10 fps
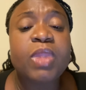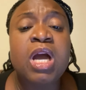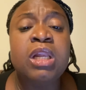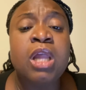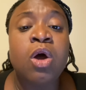
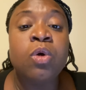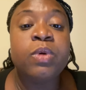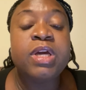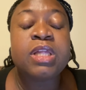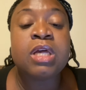along
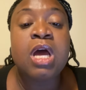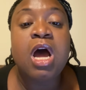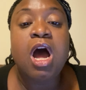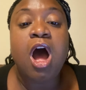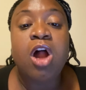with
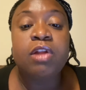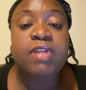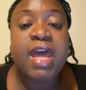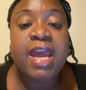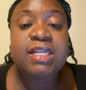all of
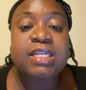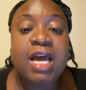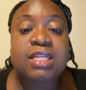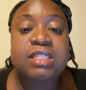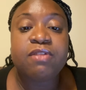the
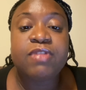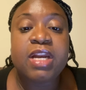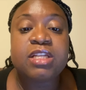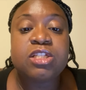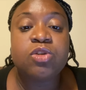ATI stuff
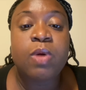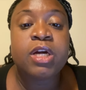that is due.